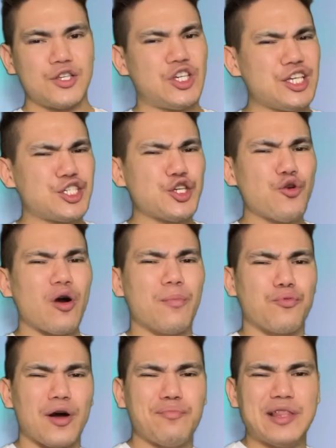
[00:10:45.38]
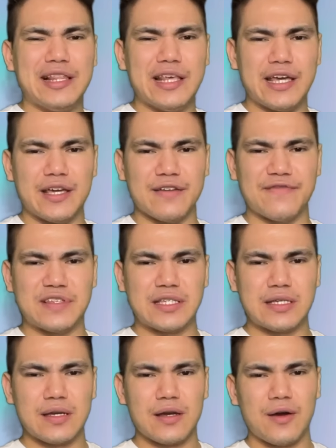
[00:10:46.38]
Chizuru abruptly
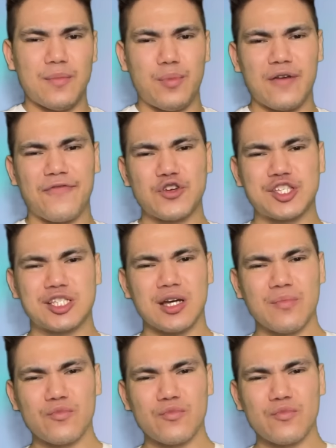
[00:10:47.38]
leaves, but for some